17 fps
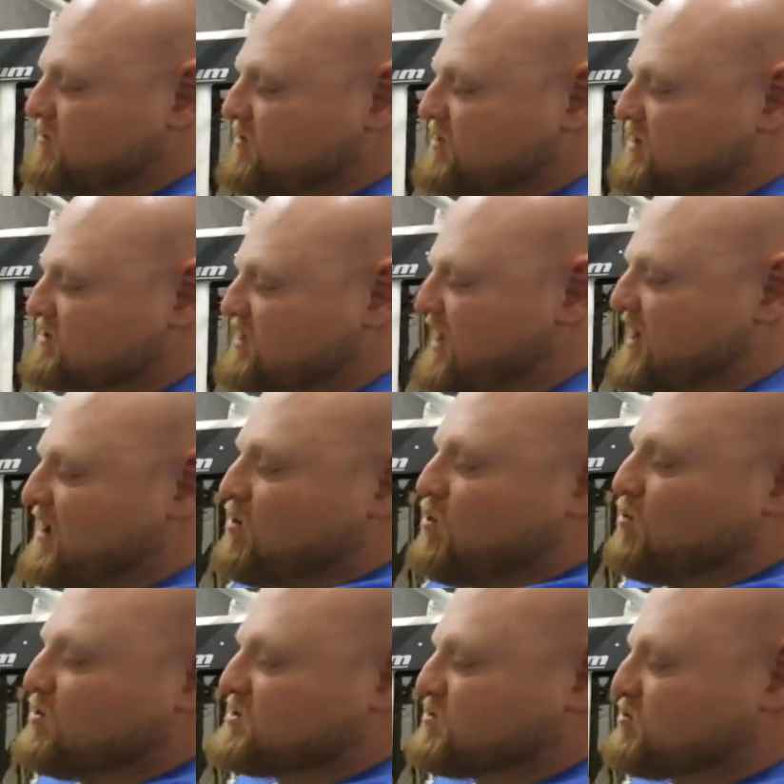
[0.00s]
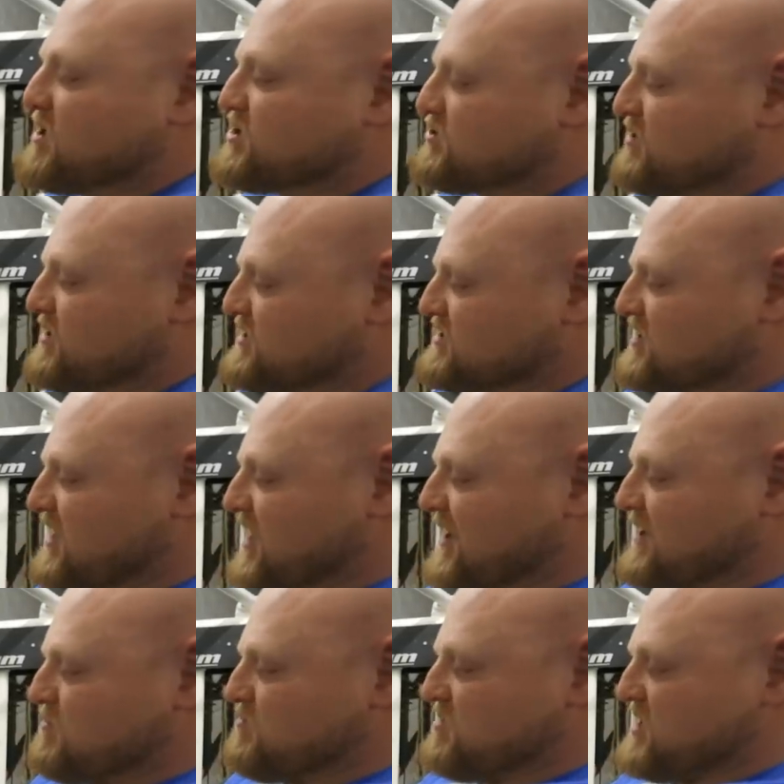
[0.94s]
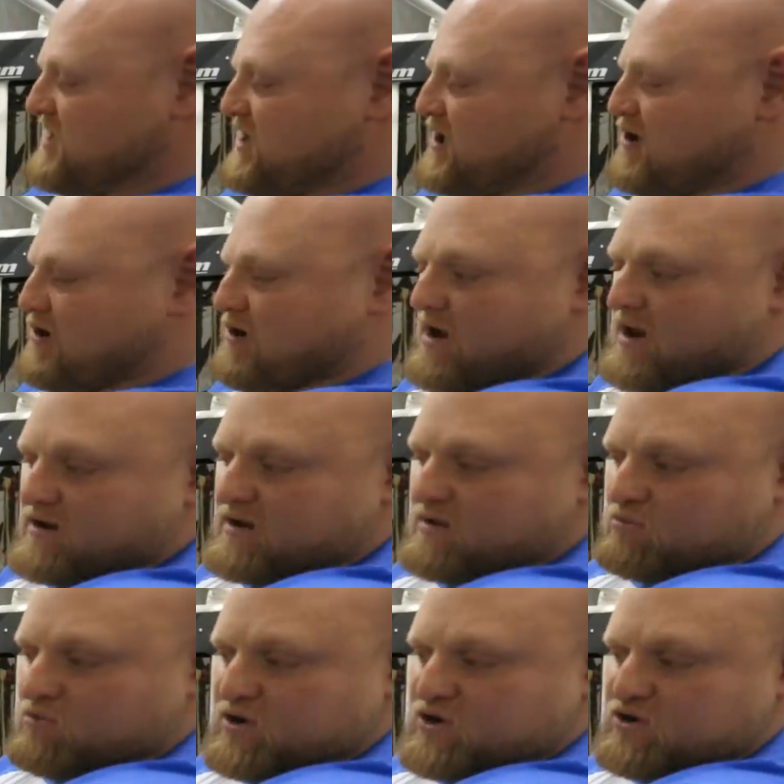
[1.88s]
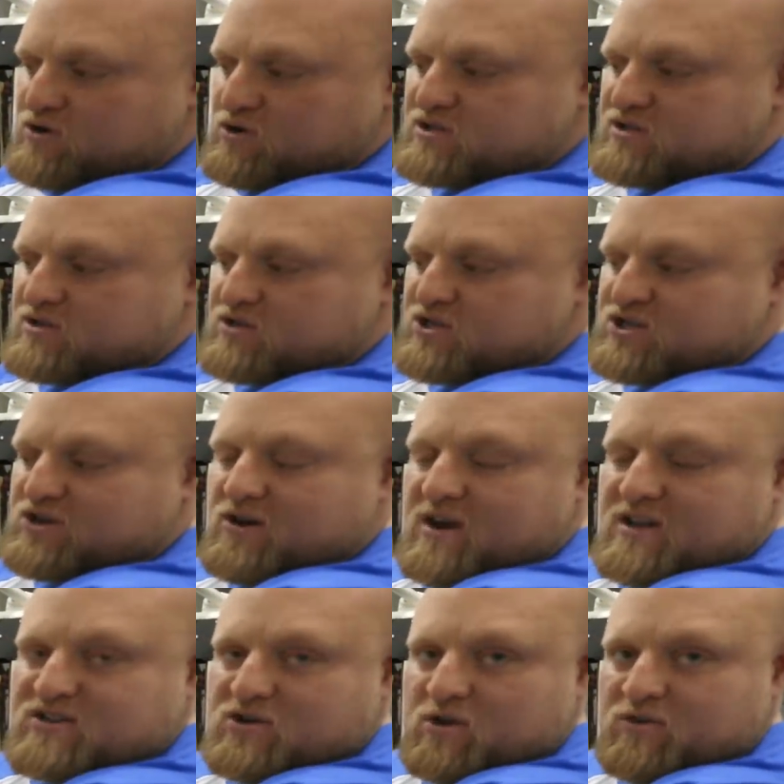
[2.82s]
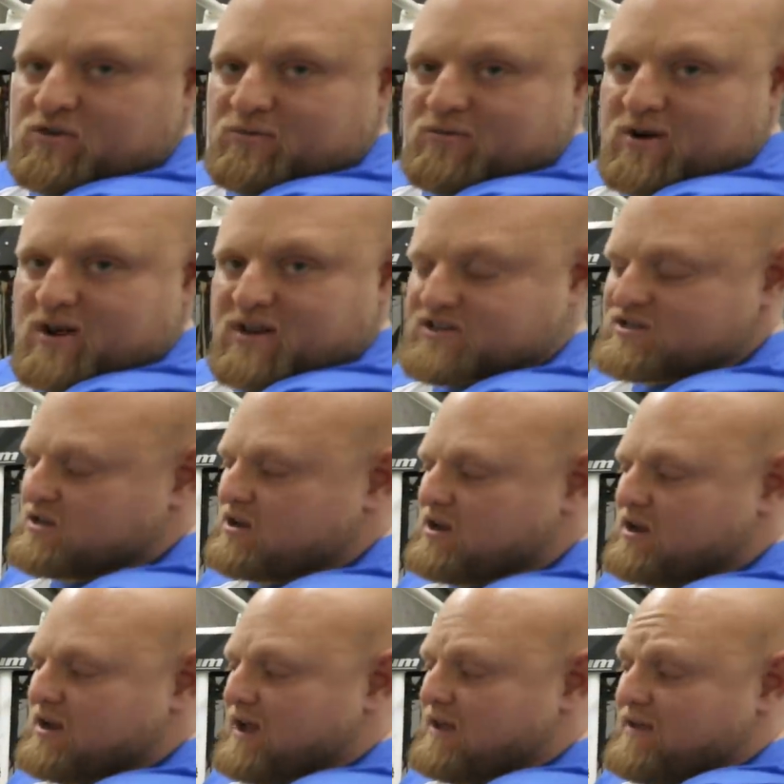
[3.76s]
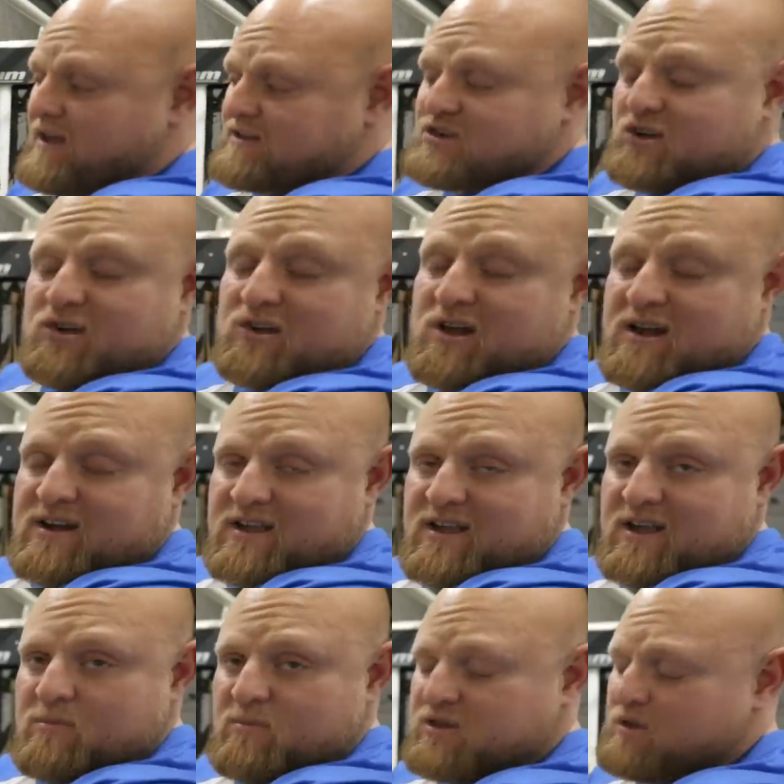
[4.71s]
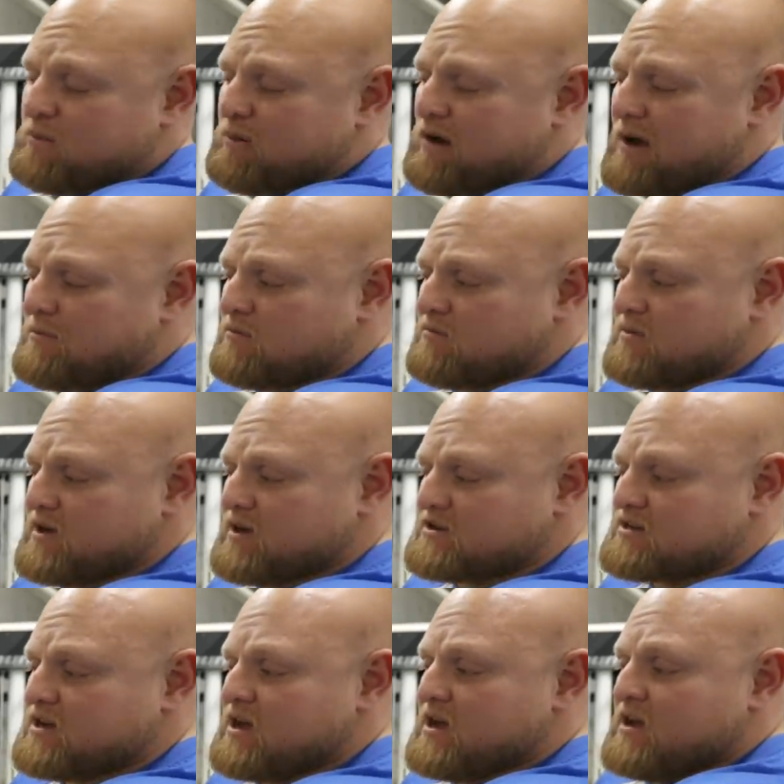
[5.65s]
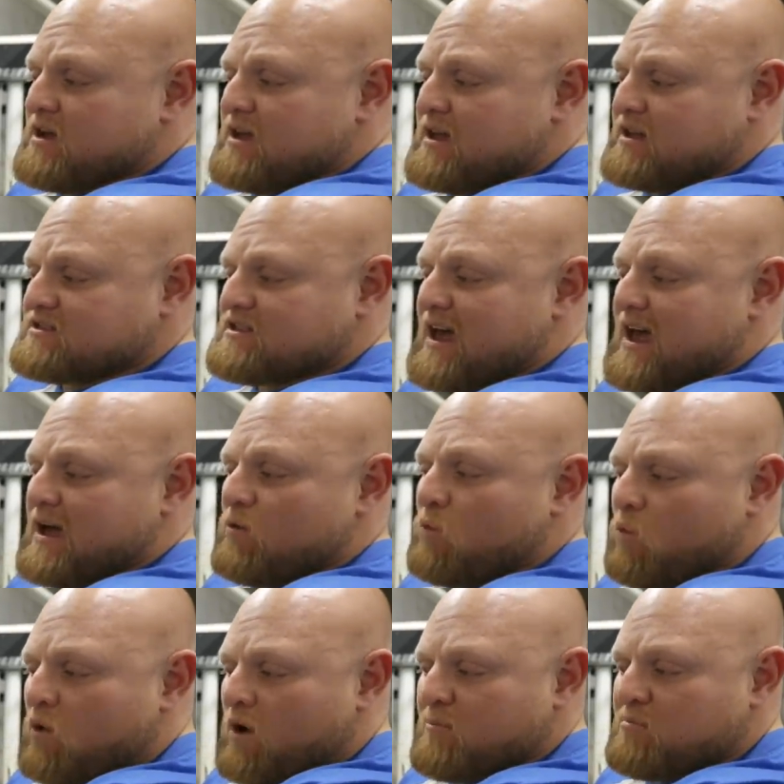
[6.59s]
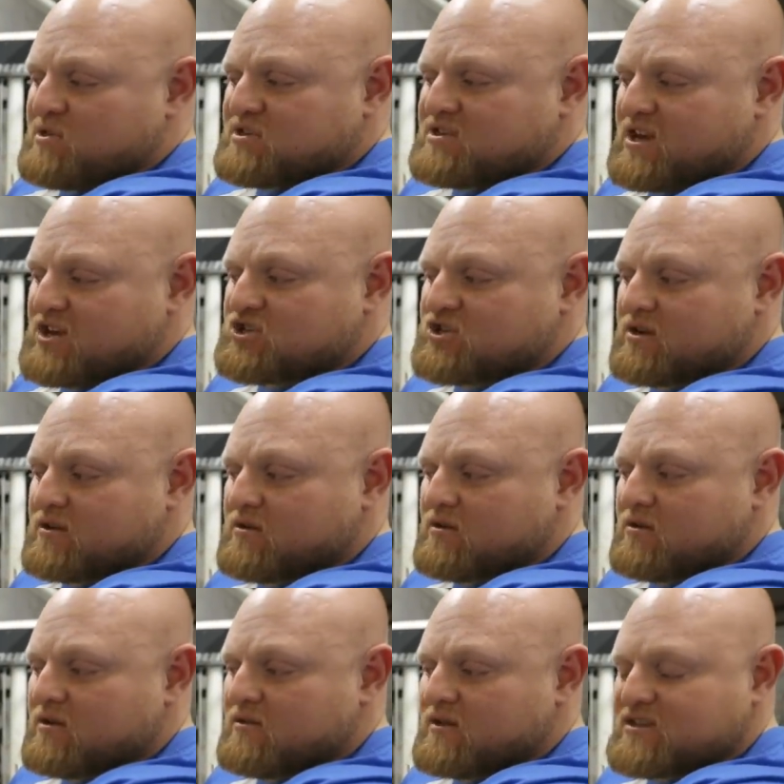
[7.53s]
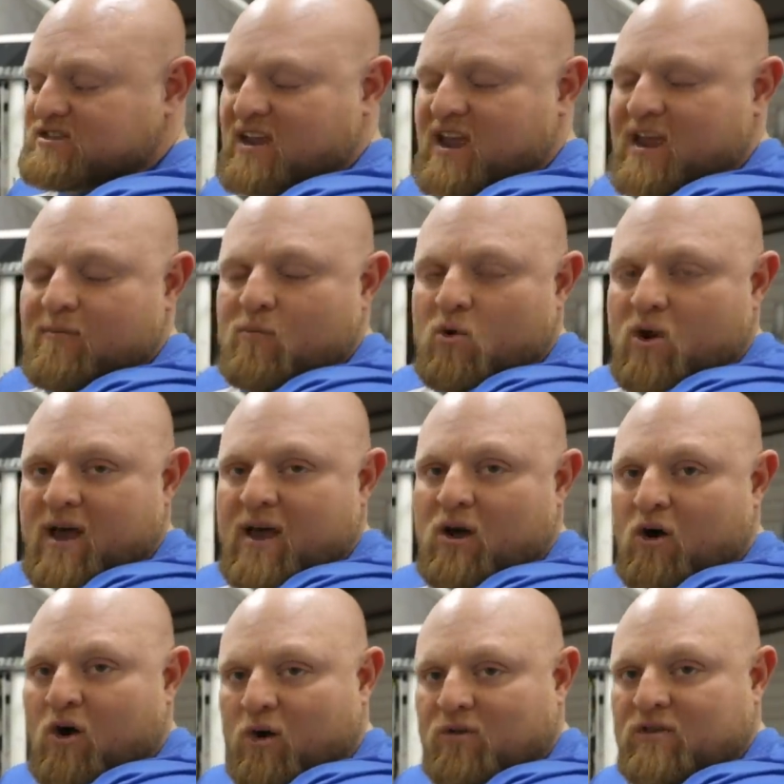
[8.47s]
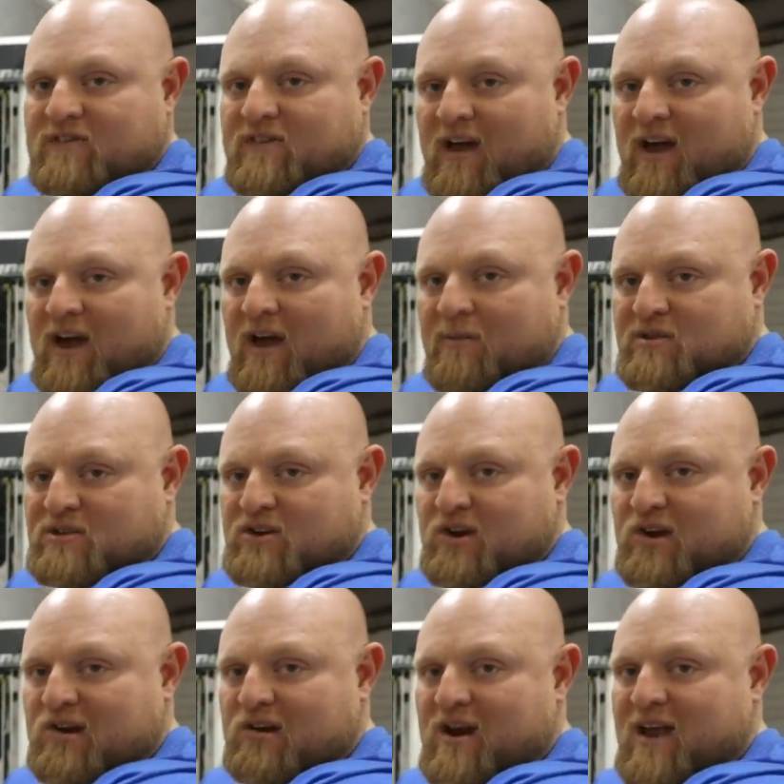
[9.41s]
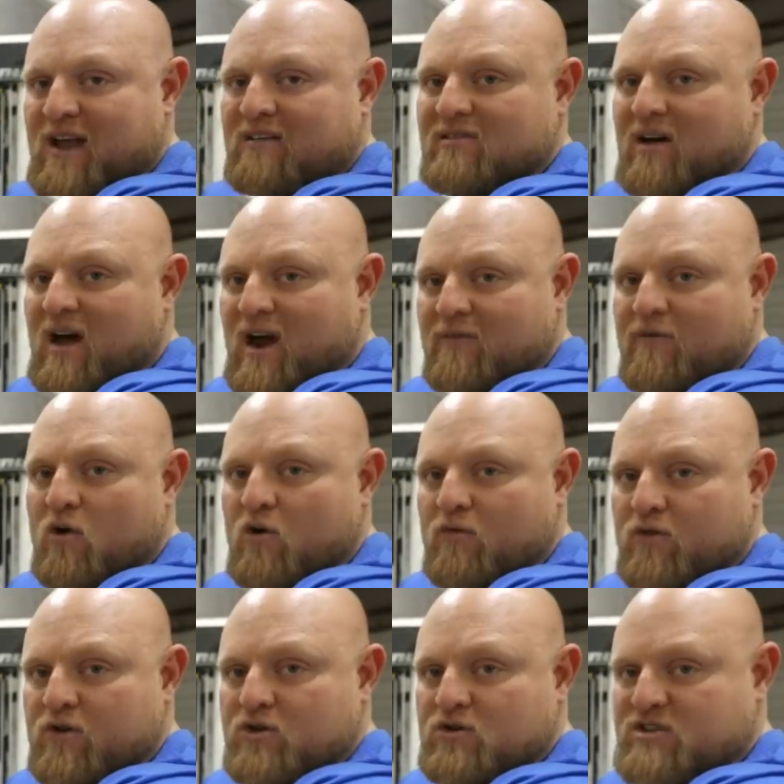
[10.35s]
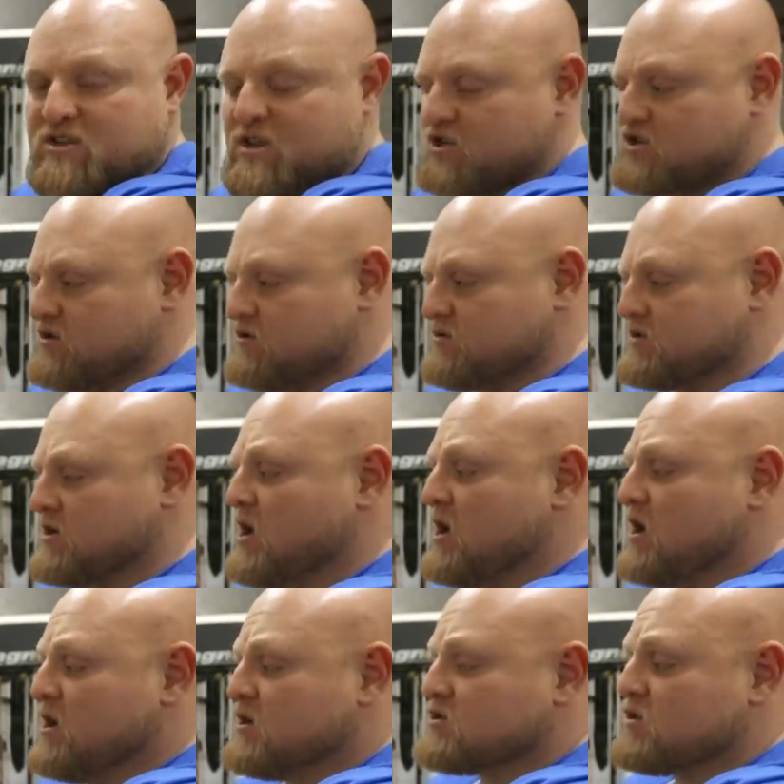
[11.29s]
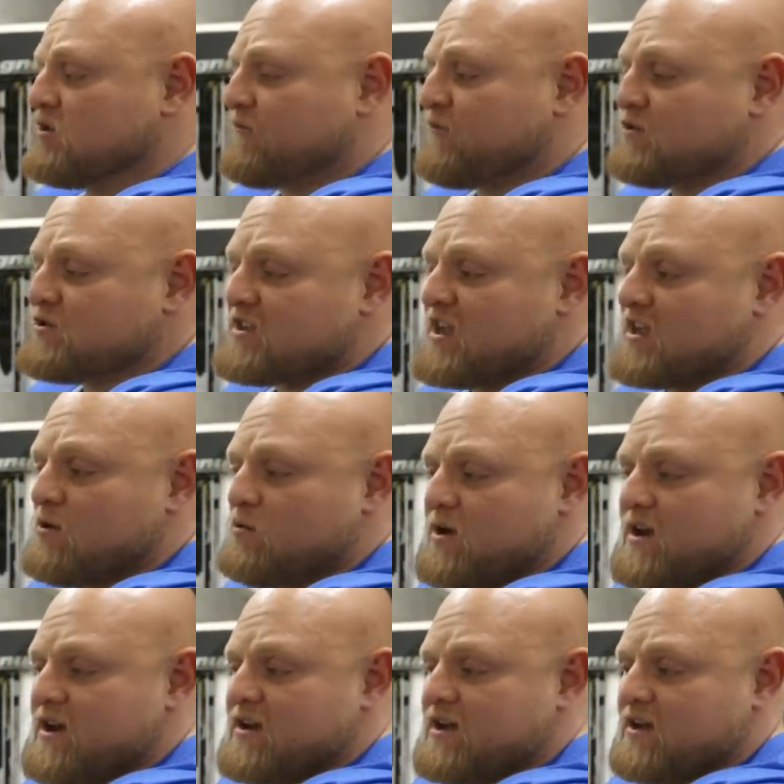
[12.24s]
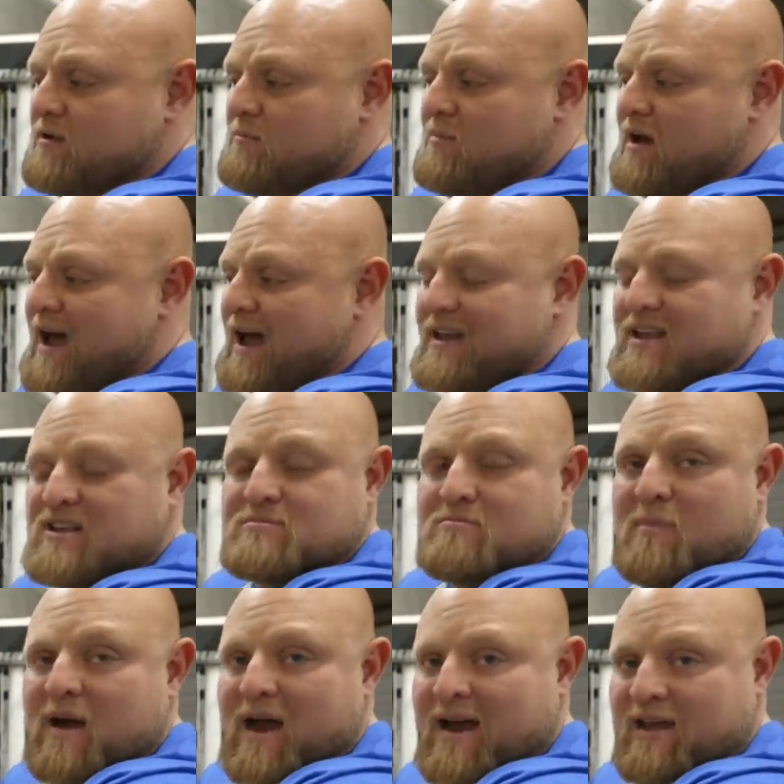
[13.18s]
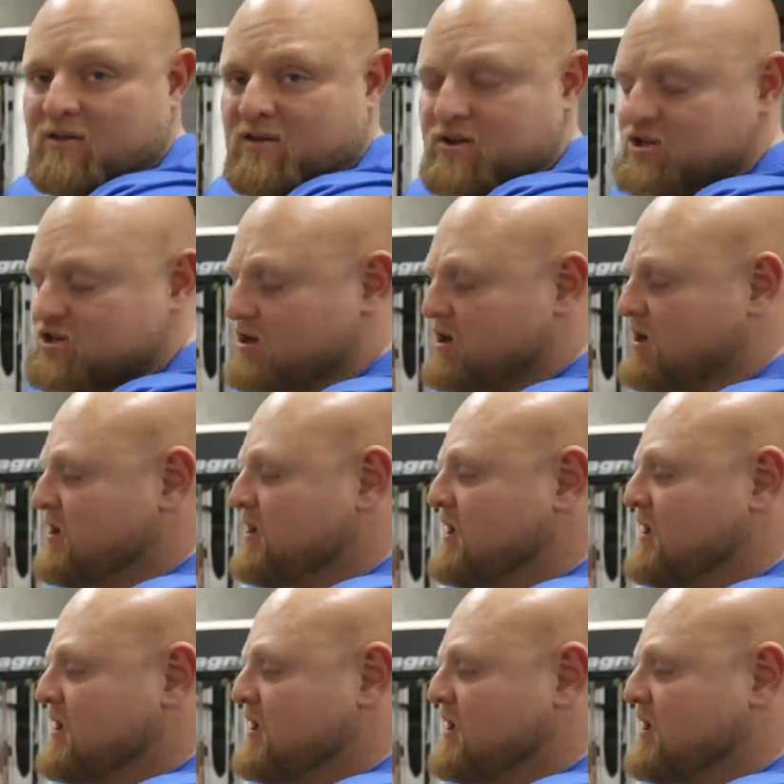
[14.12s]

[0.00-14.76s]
this angle was originally designed to be here and to reduce stress on the wrist, and that's a good idea, but the problem is that one position the same way all the time is going to create a lot of overuse issues. So the first thing that we need to combat is mileage.